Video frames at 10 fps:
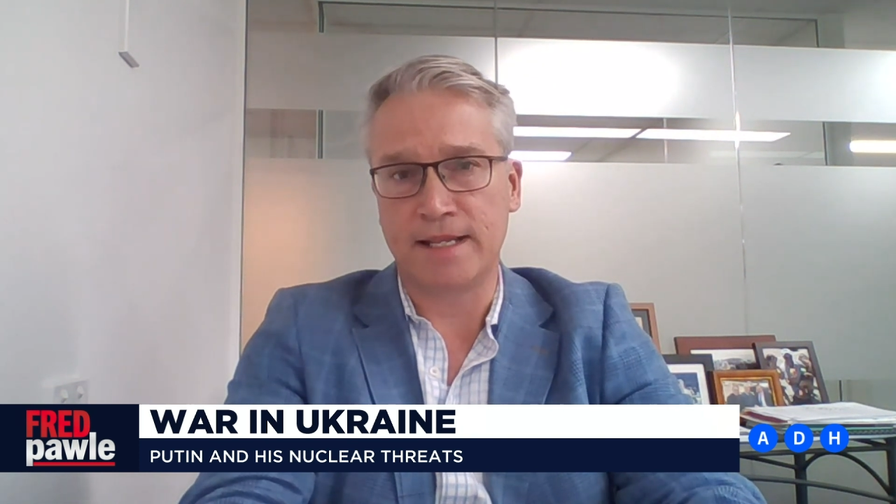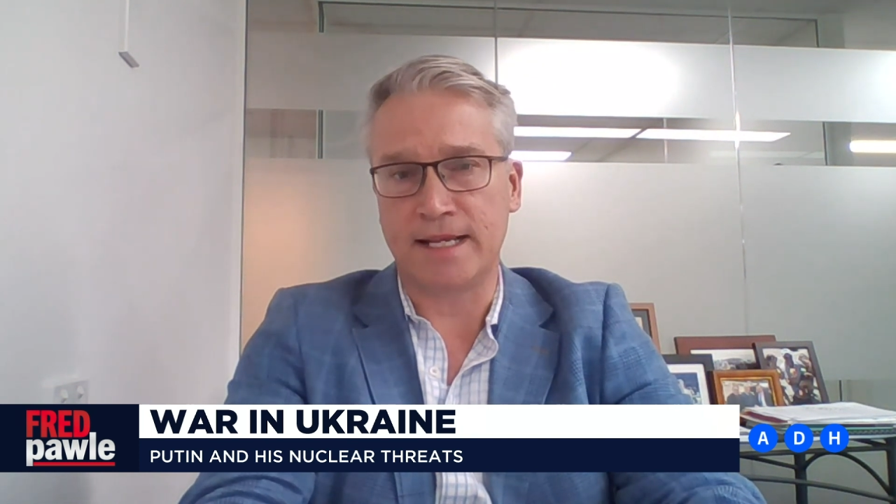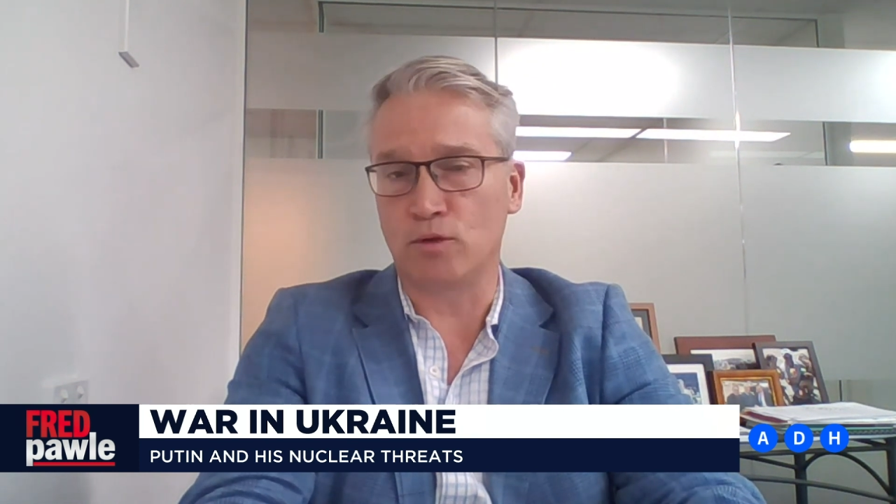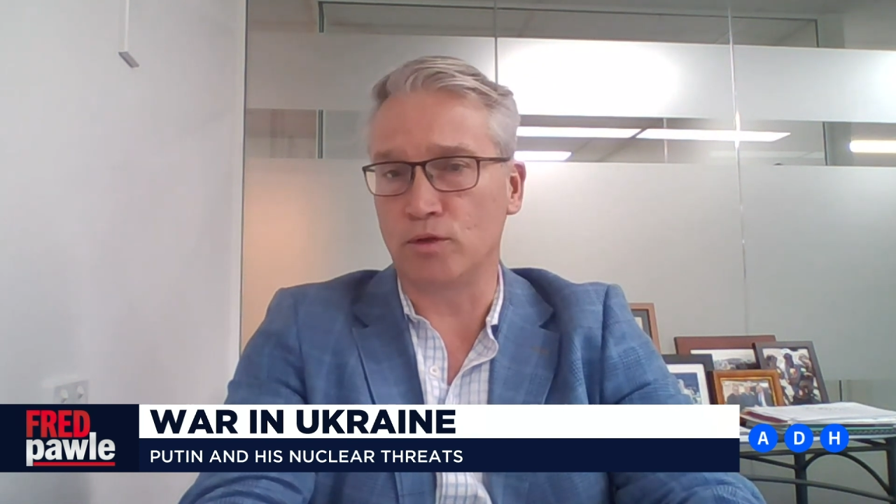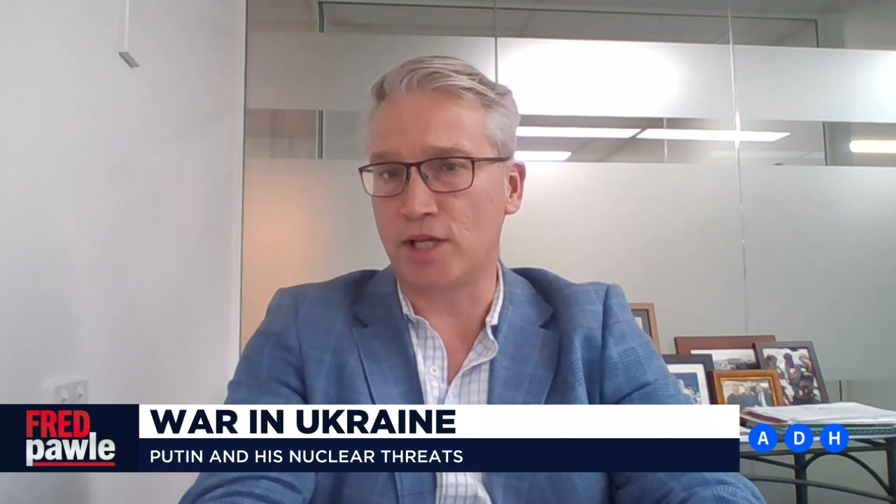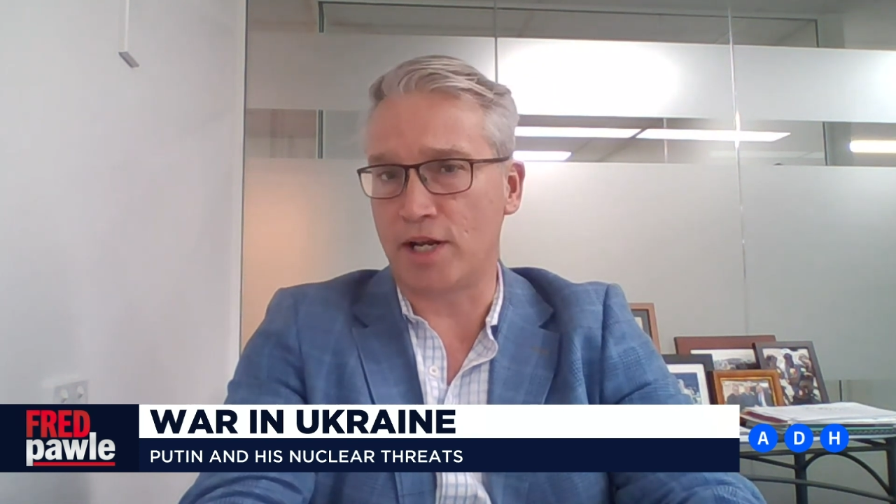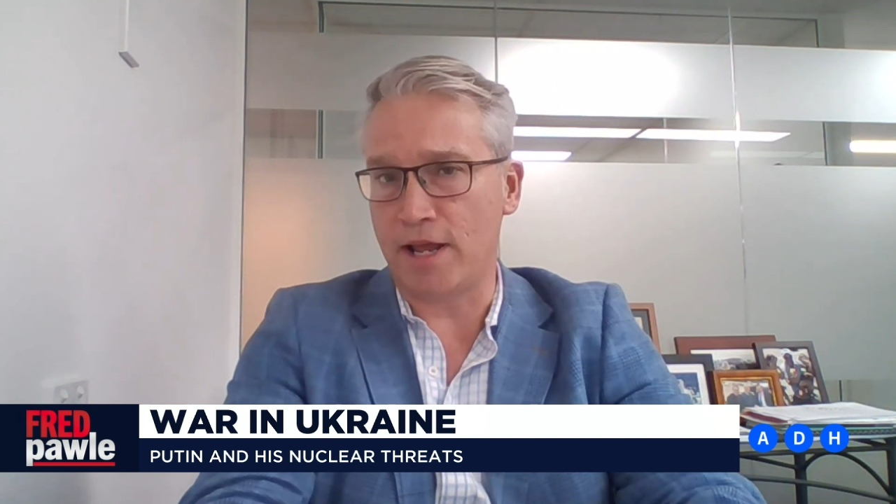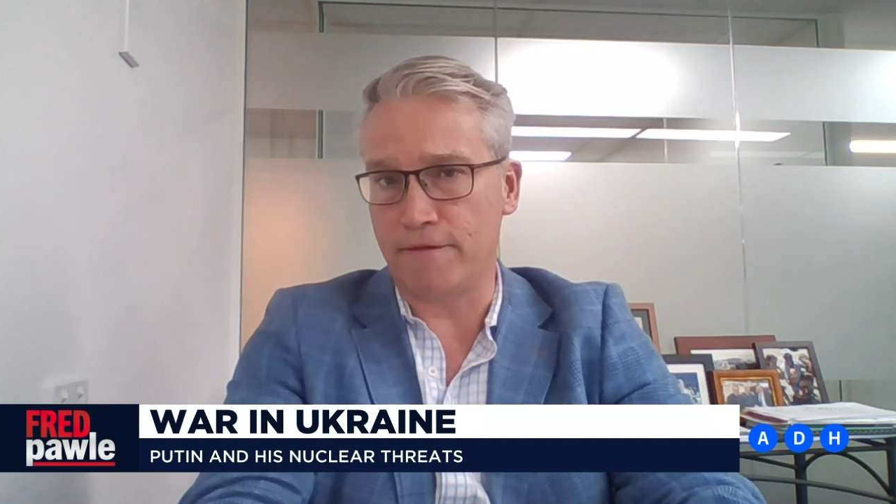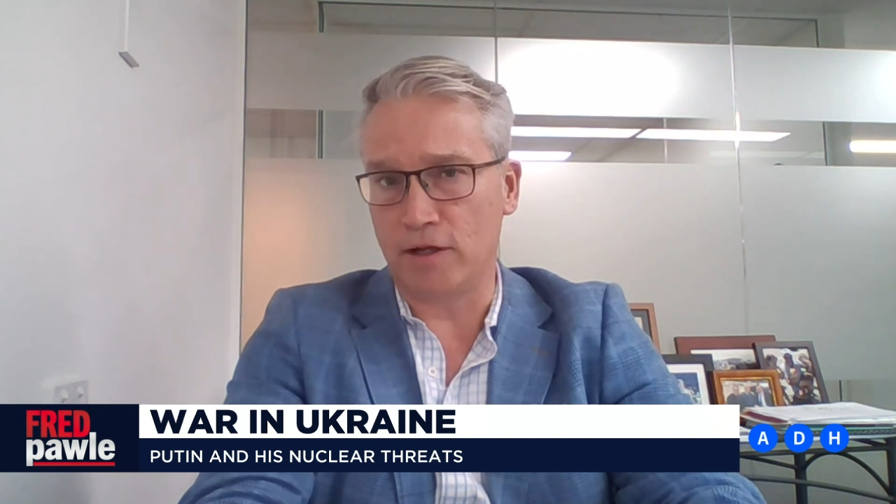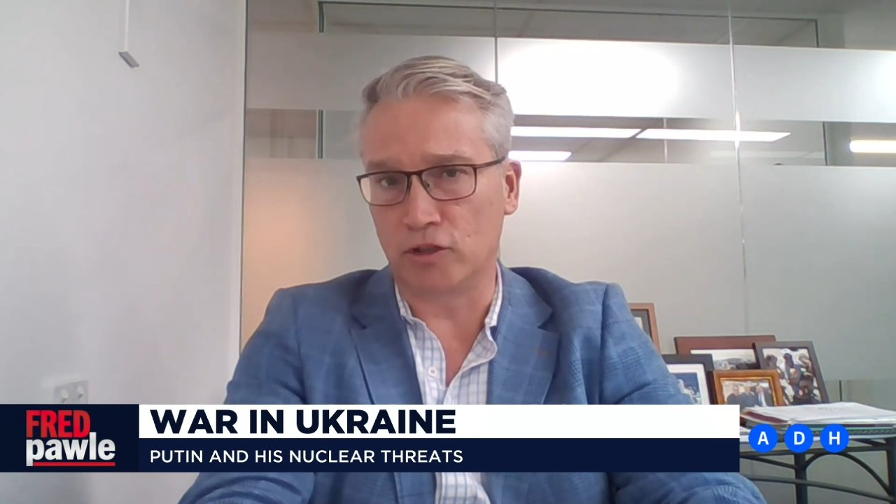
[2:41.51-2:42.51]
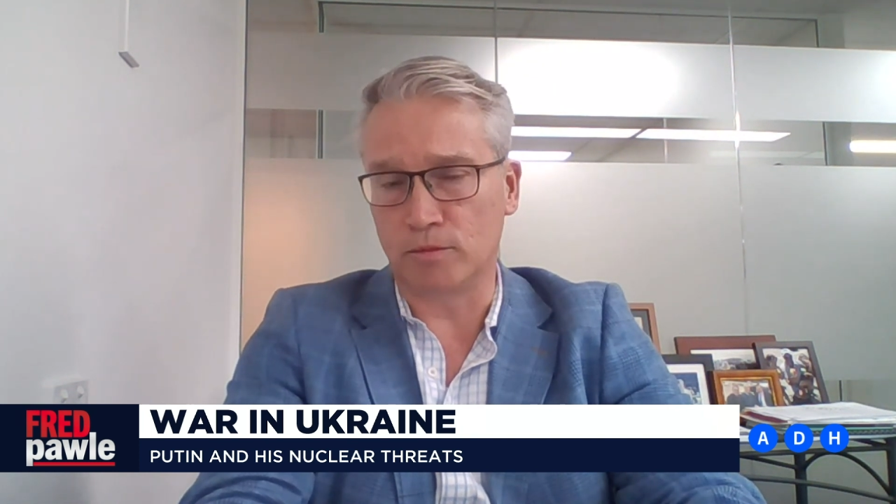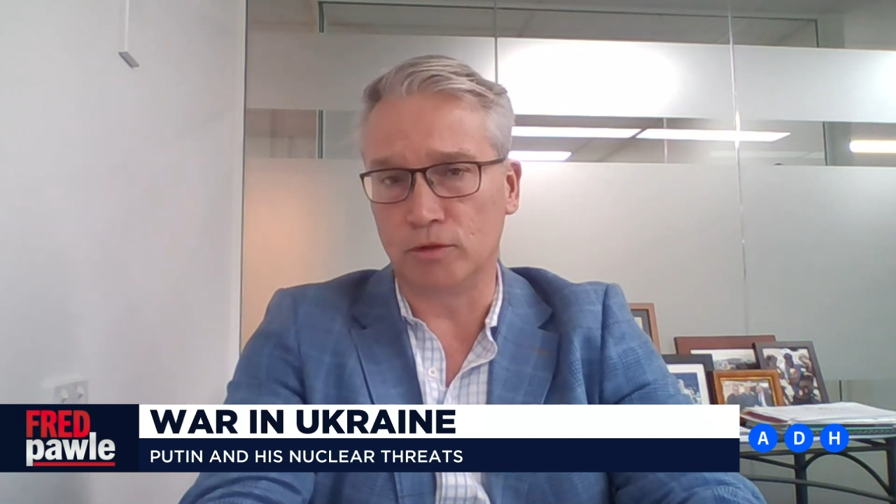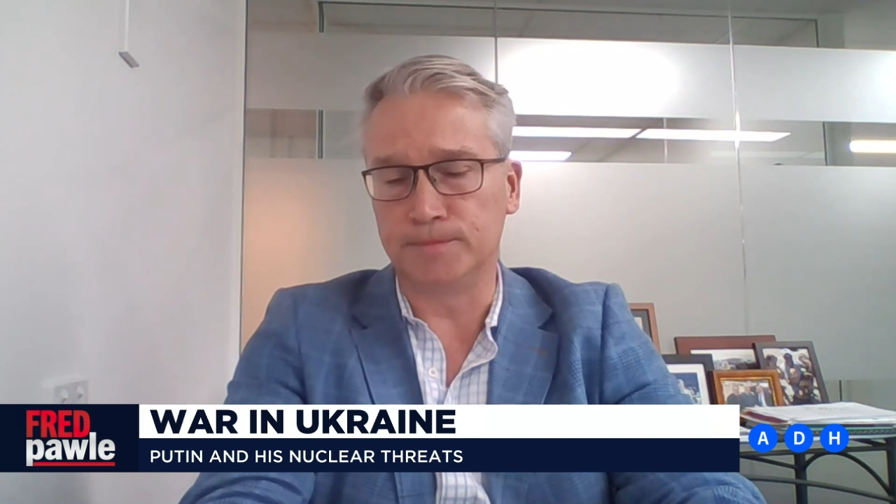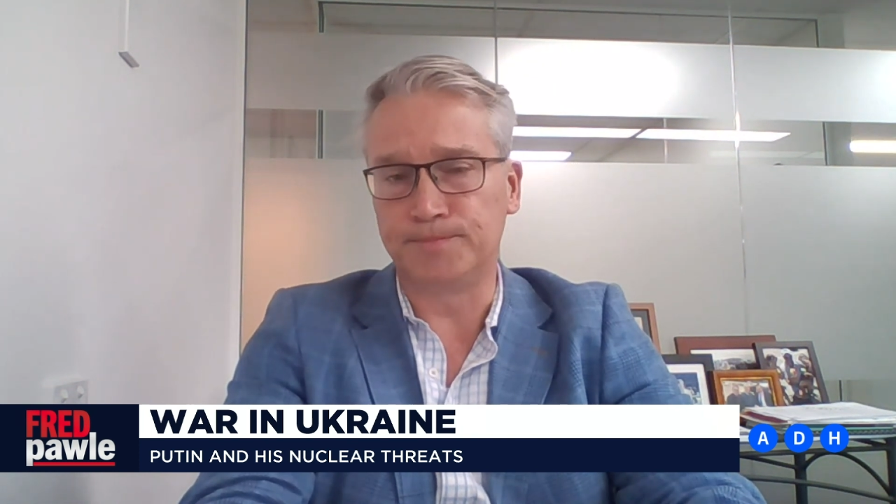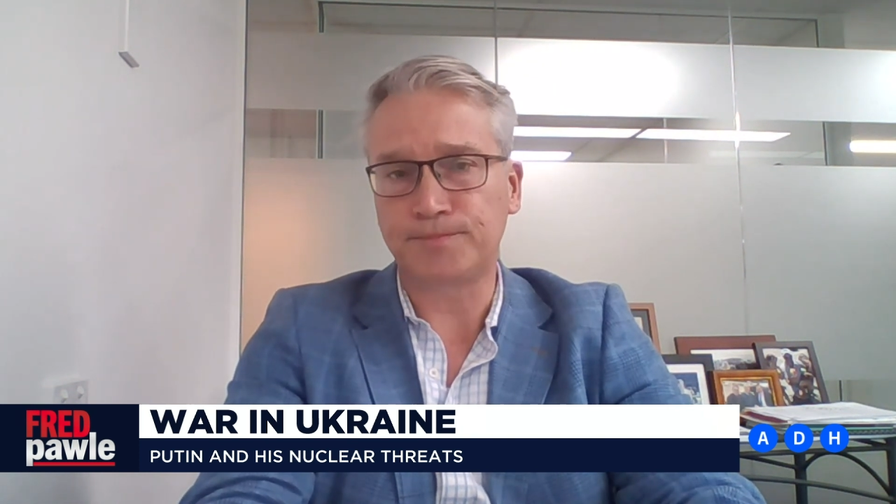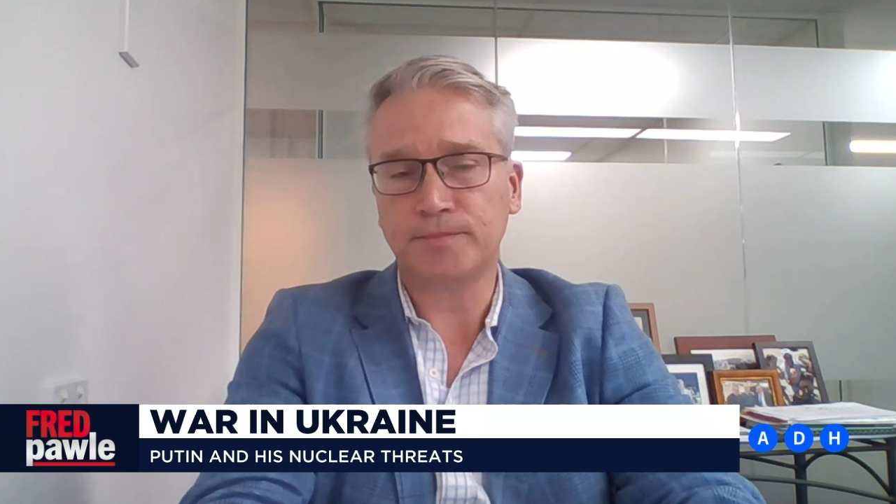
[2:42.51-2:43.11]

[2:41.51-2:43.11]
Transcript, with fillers: That's also now vulnerable.